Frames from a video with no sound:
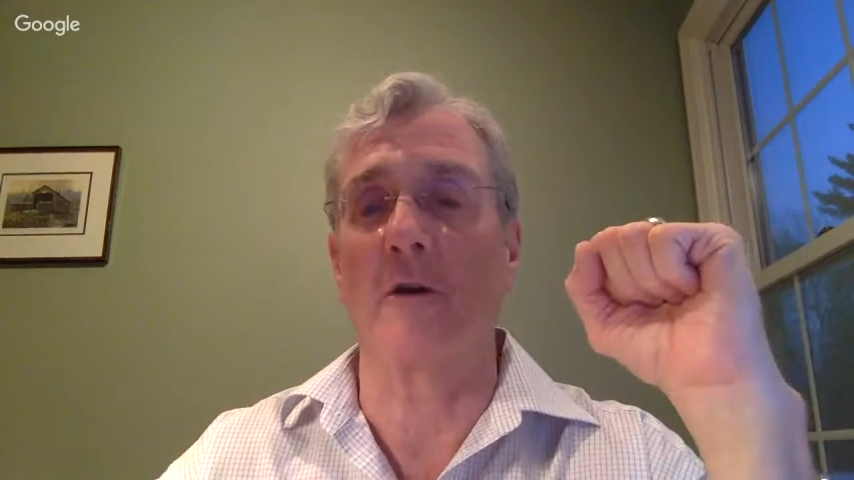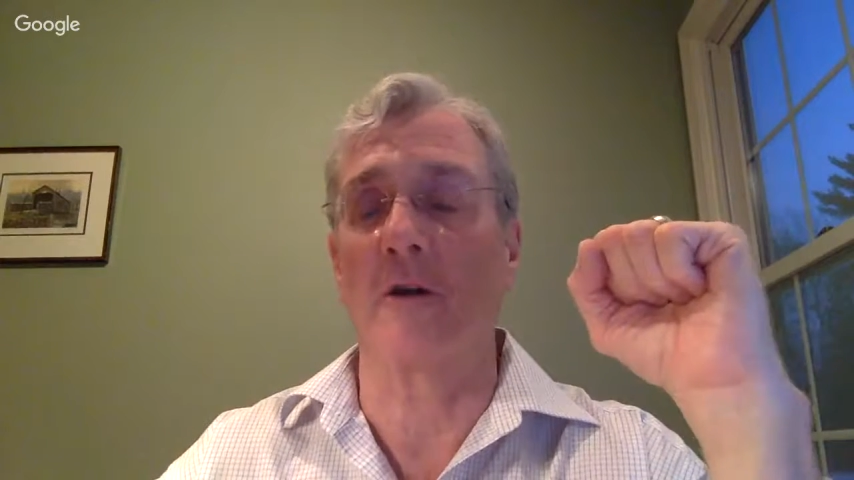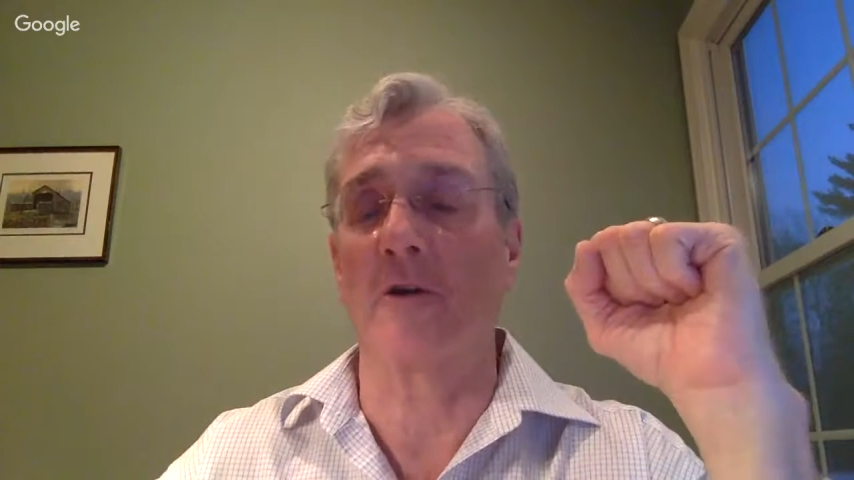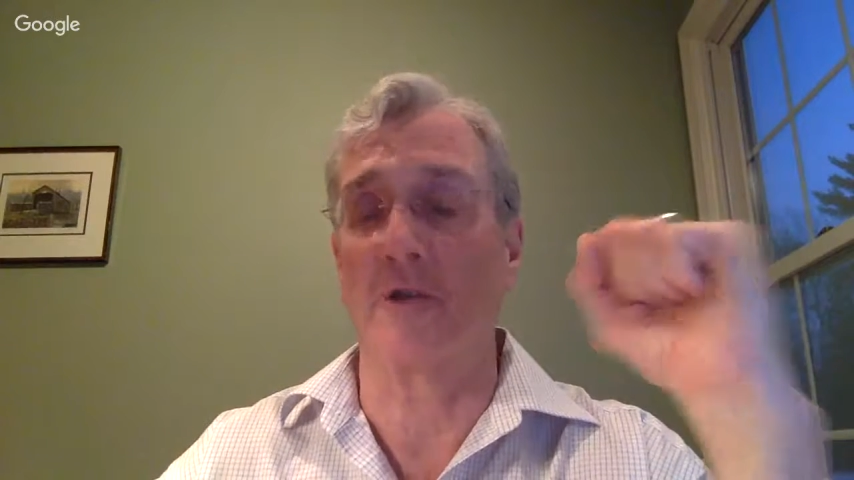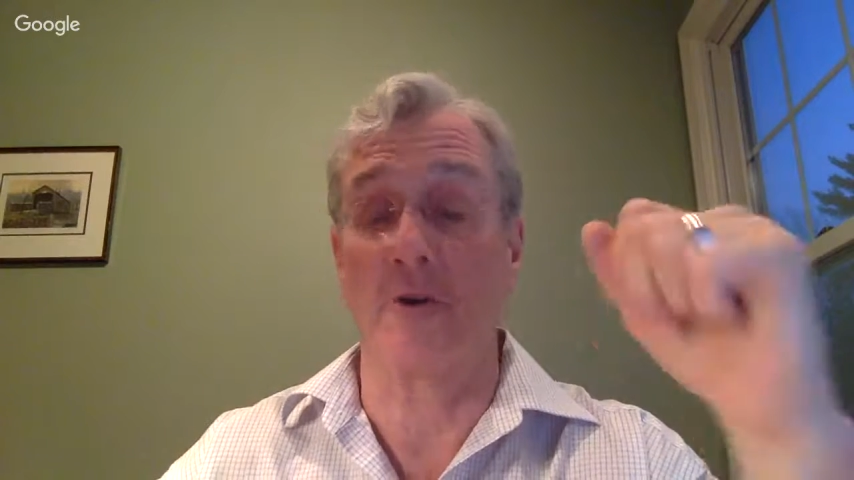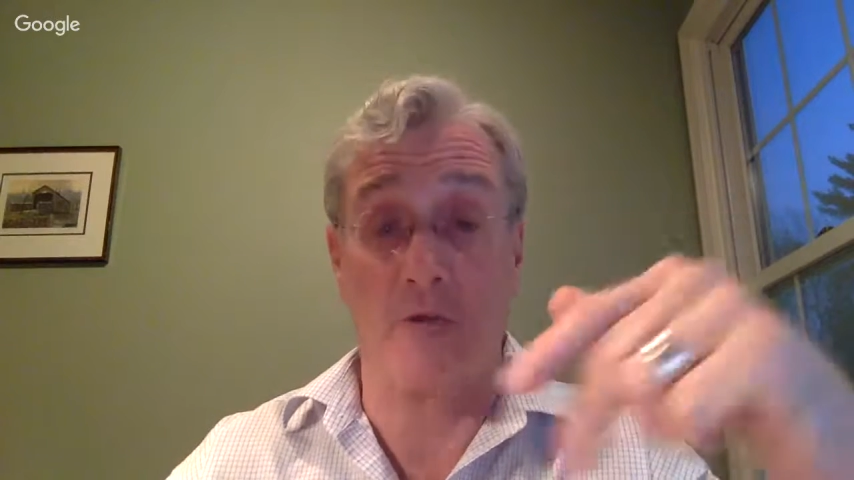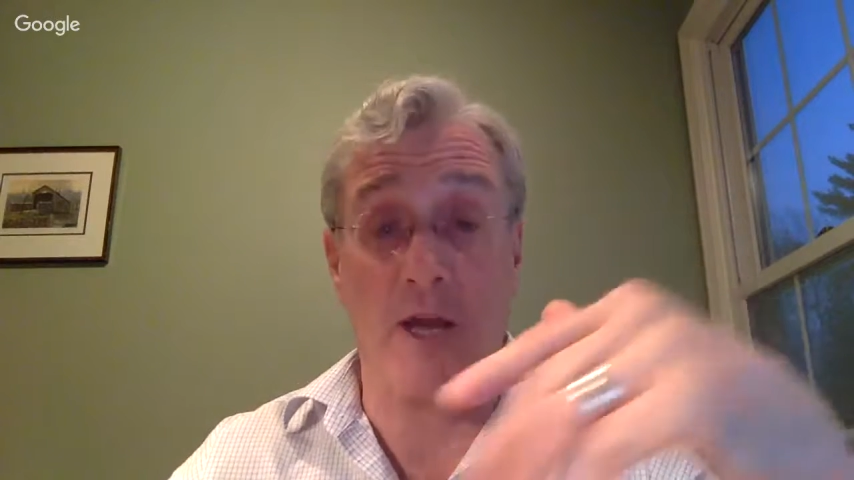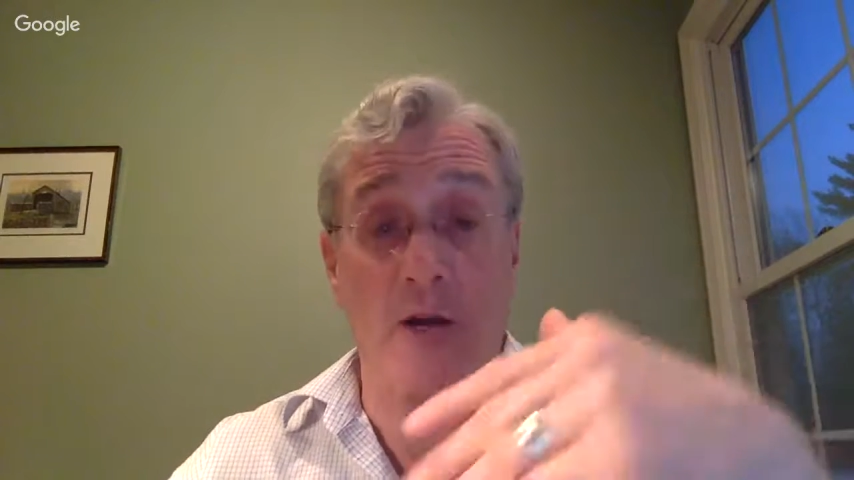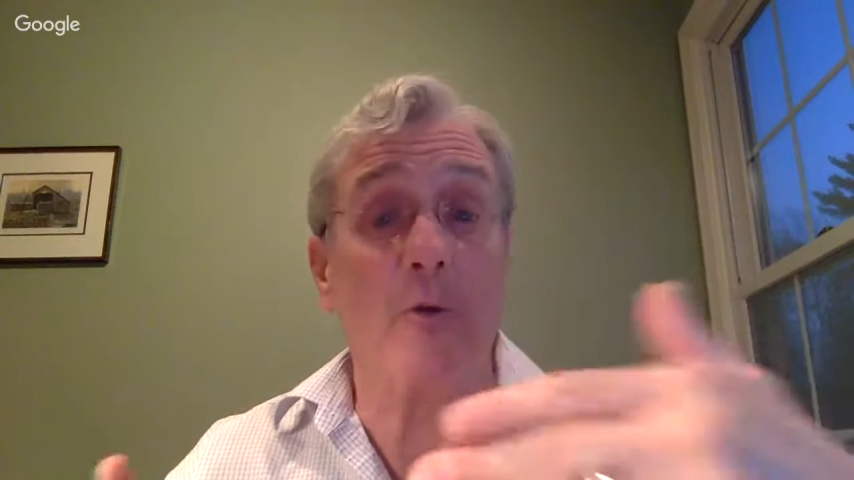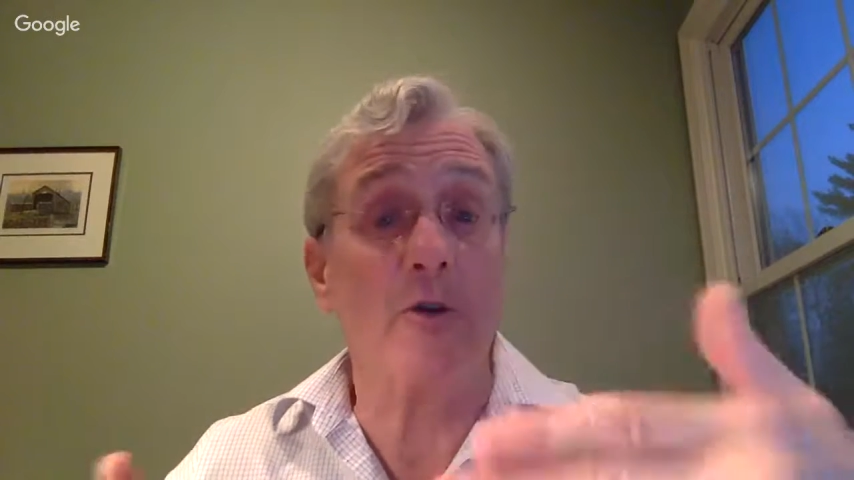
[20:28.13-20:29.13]
because
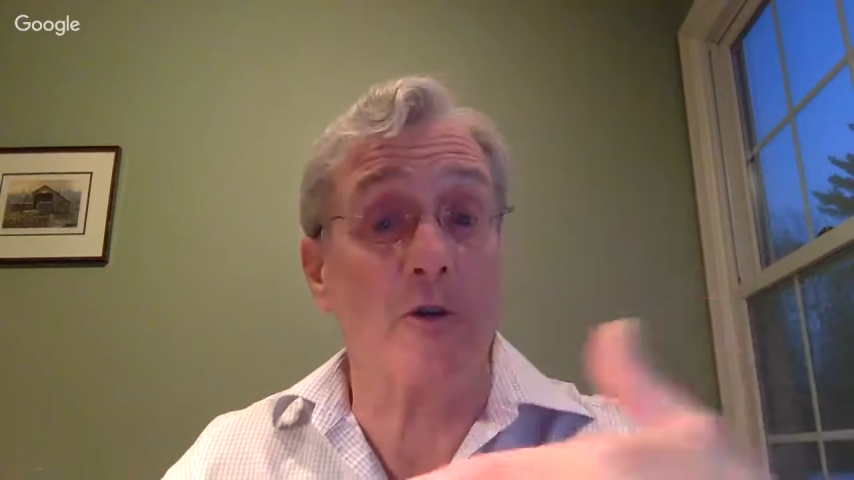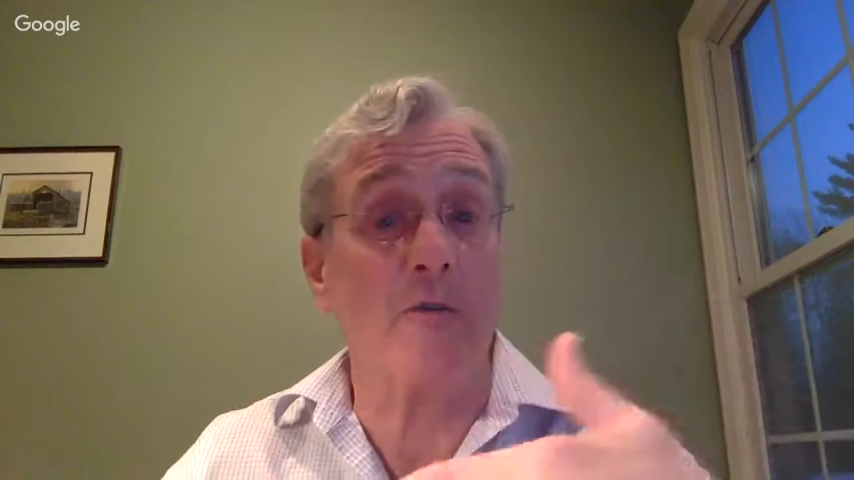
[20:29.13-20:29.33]
they knew each other.